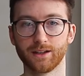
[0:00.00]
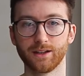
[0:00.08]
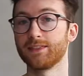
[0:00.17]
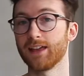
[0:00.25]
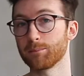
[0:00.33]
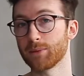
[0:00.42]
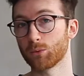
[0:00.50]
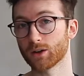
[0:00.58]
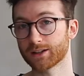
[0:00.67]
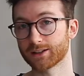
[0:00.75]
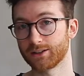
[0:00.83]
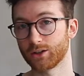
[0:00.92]
That may
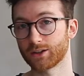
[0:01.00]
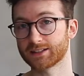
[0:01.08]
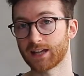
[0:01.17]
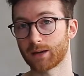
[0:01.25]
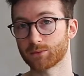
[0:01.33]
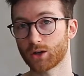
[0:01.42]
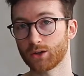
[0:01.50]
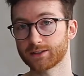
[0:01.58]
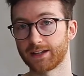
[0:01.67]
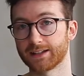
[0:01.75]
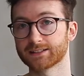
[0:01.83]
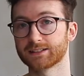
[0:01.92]
work in a non-exam
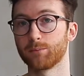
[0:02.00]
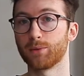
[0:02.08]
context,